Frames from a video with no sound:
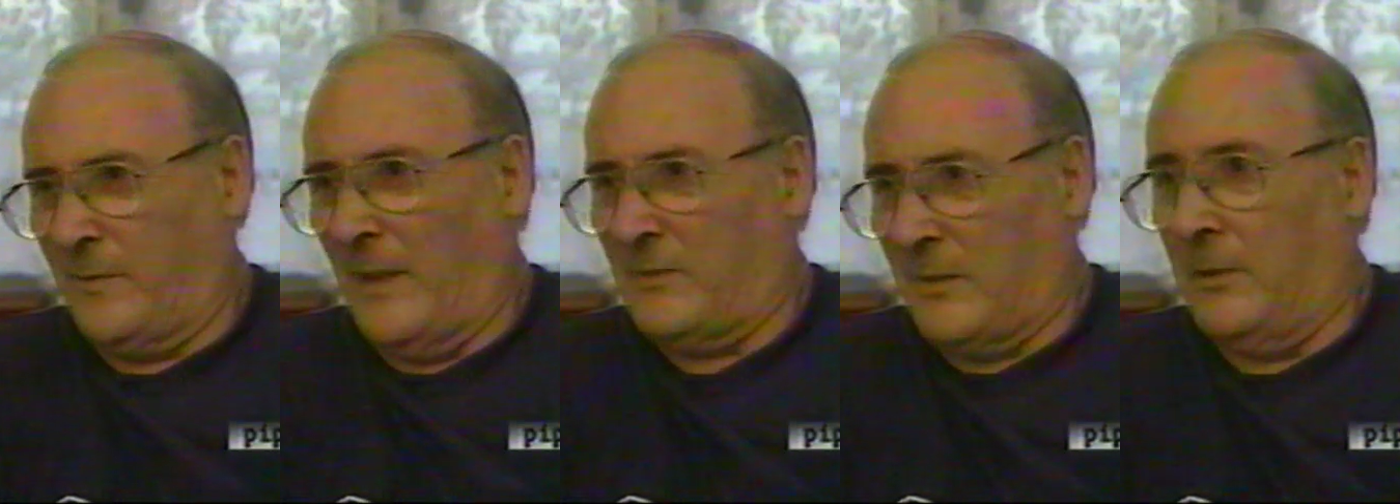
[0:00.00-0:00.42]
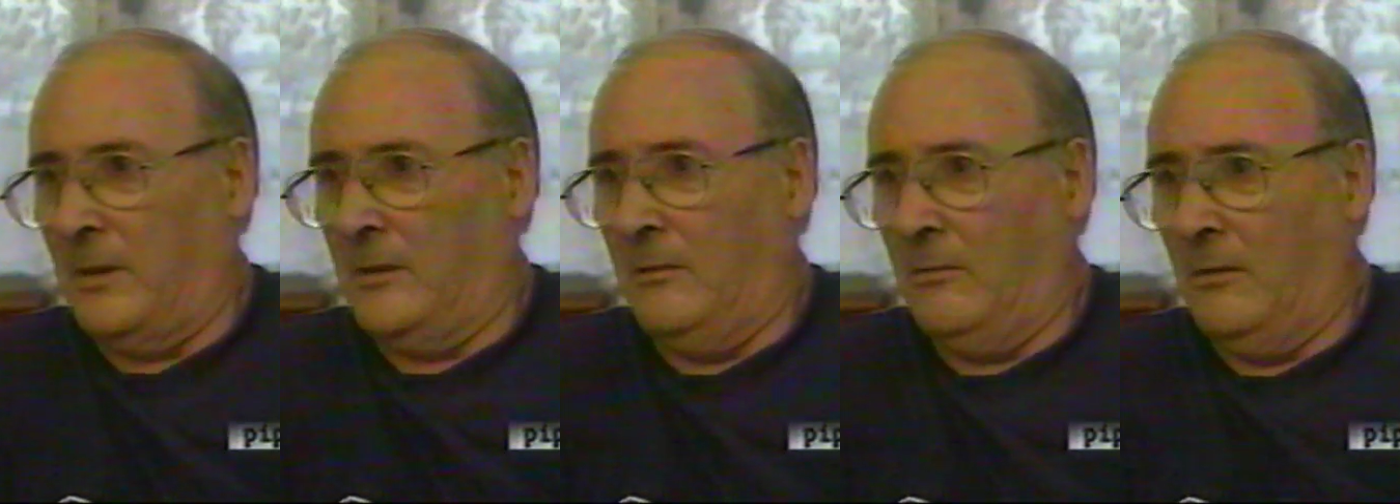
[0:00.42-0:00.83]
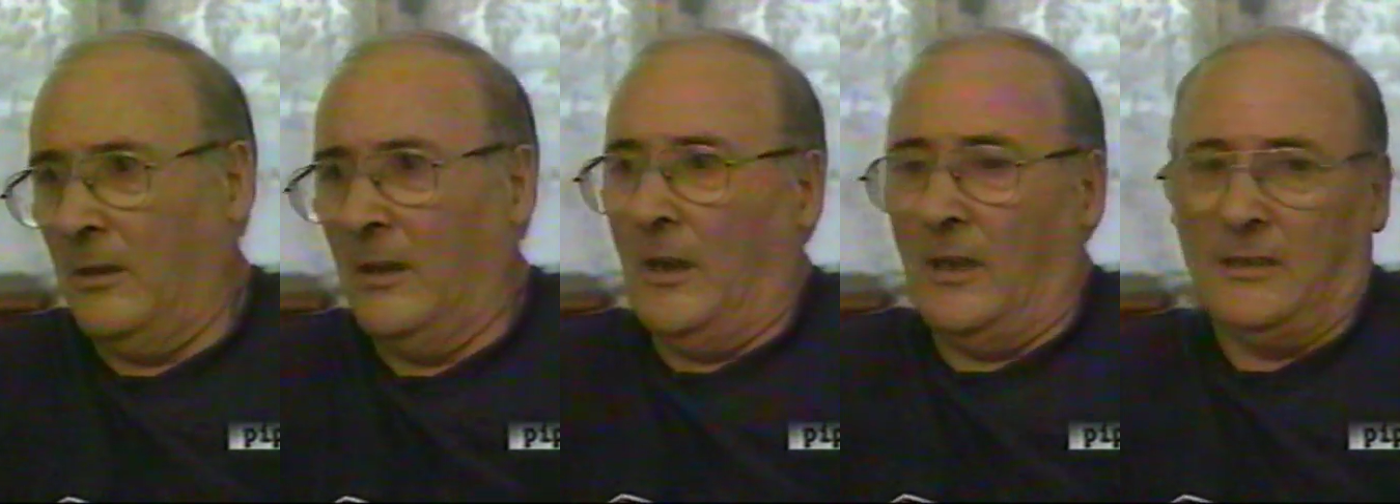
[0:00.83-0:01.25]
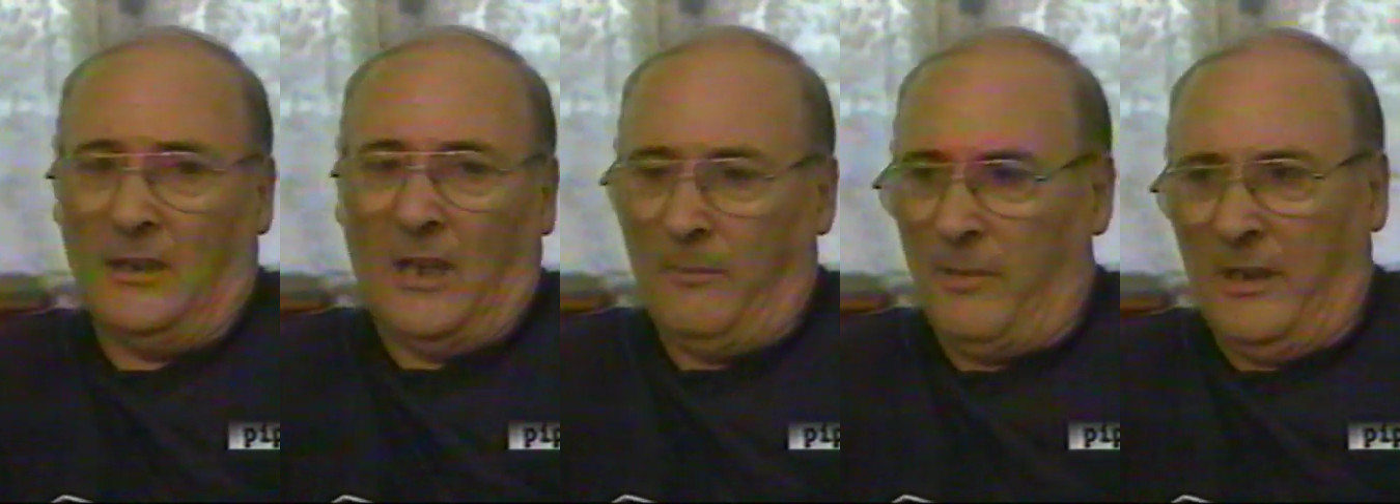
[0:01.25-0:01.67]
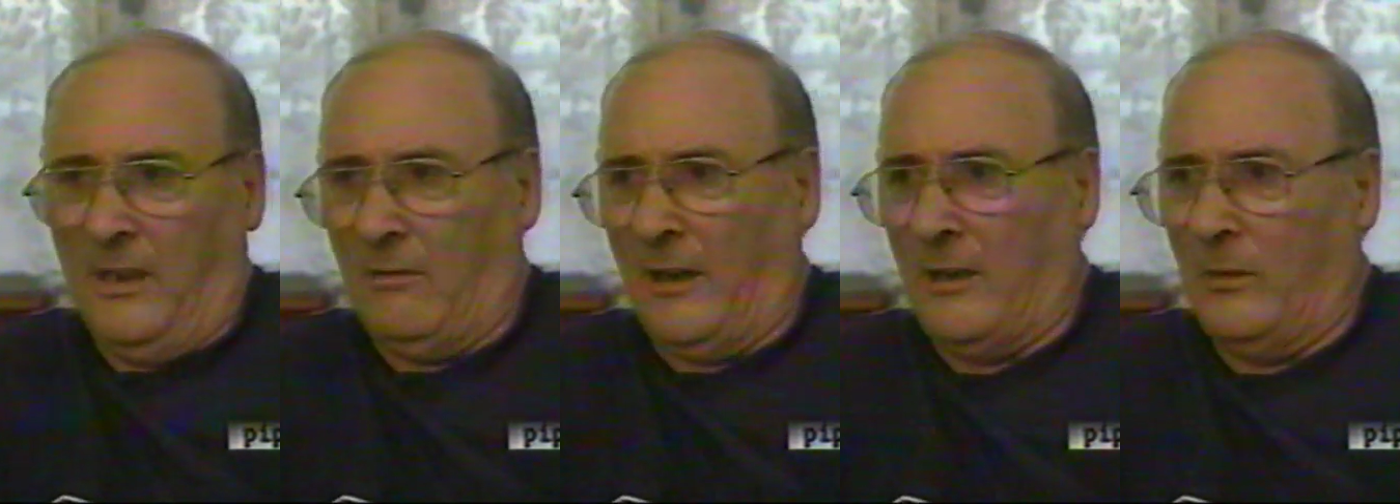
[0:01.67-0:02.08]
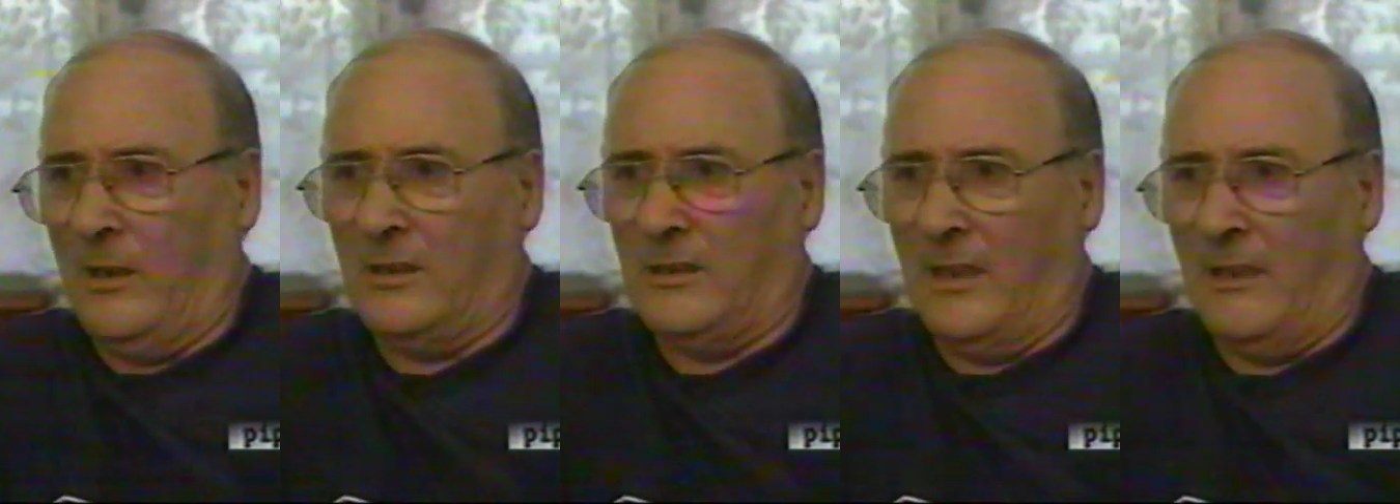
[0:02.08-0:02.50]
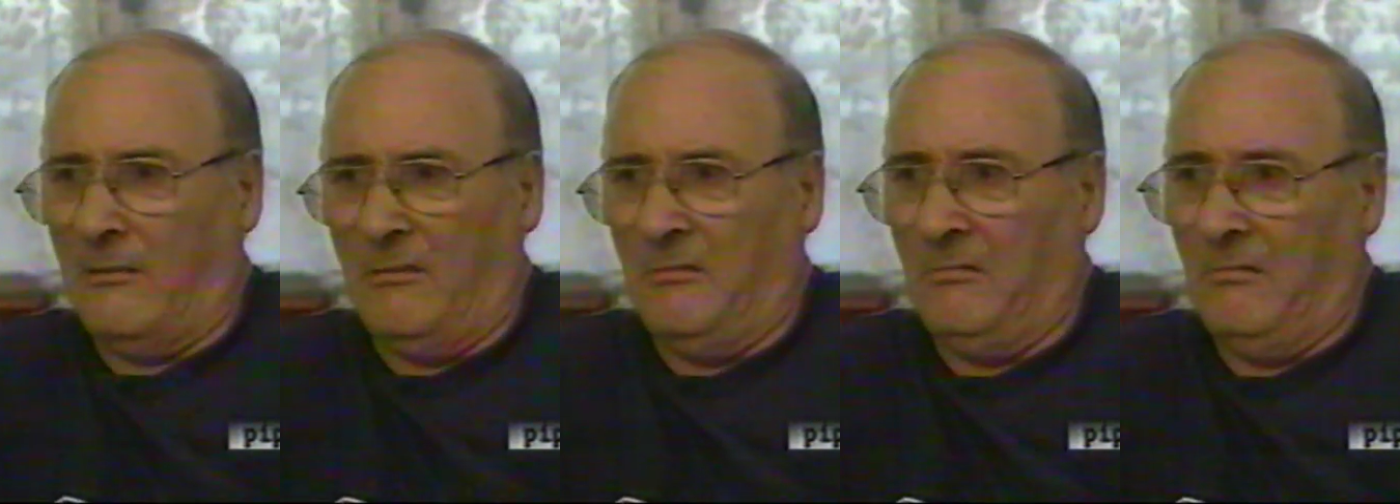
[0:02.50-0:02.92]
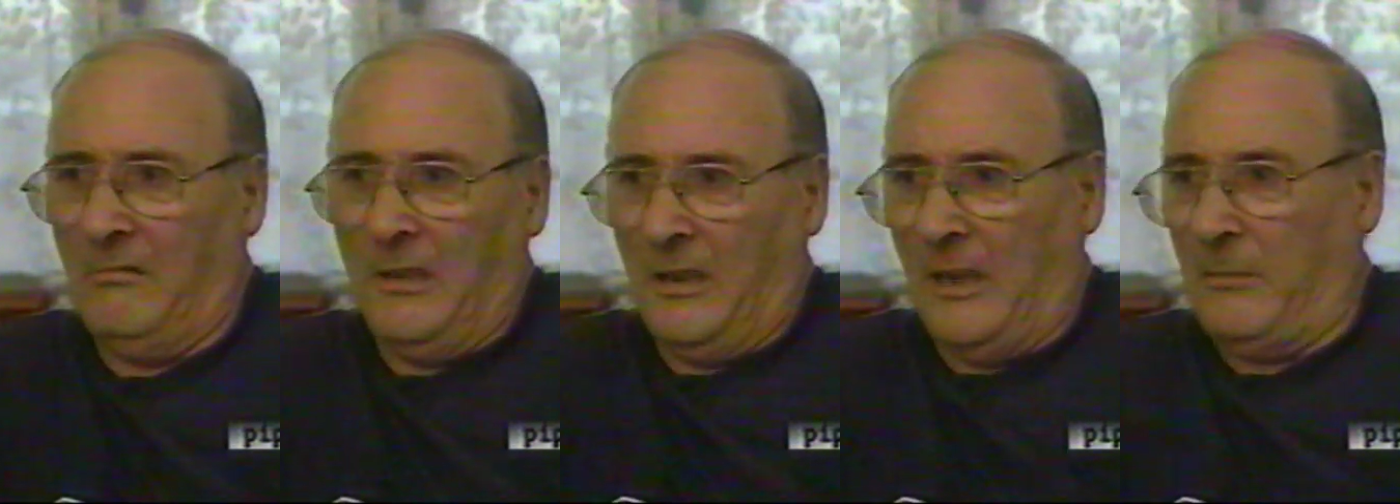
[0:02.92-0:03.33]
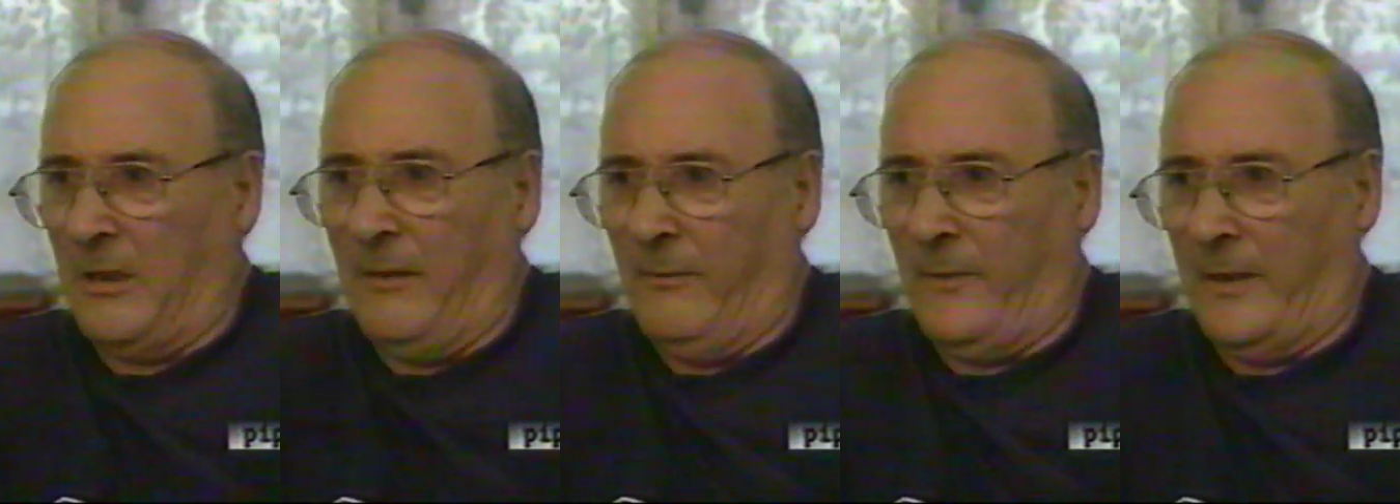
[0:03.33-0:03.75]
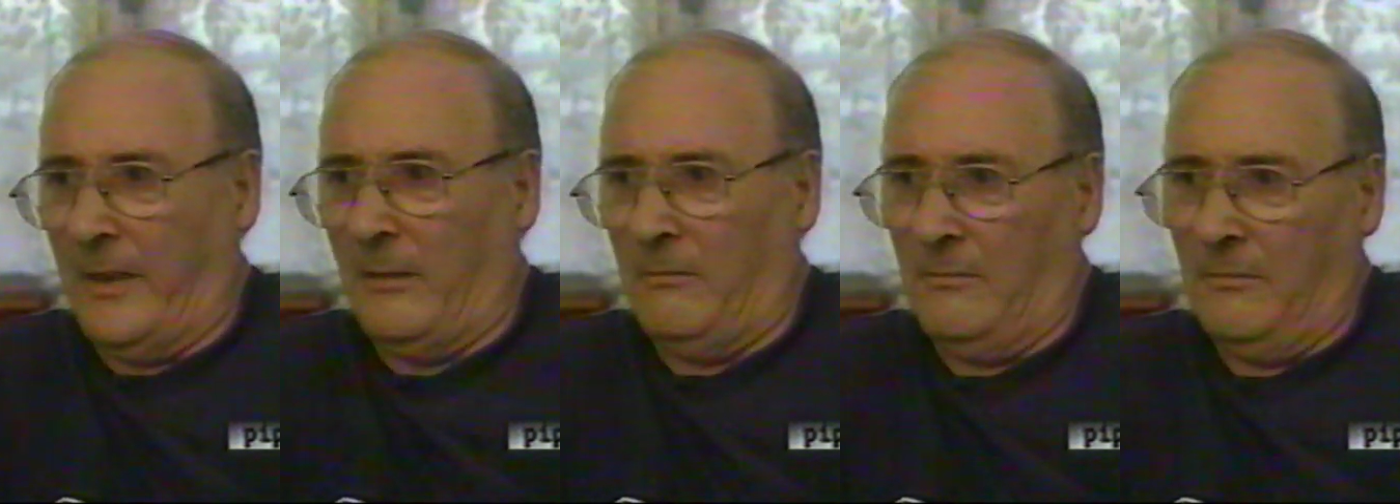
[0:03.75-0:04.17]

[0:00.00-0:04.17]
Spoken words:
have something to do. I said, I've been here 8 weeks now, and I'm getting fed up.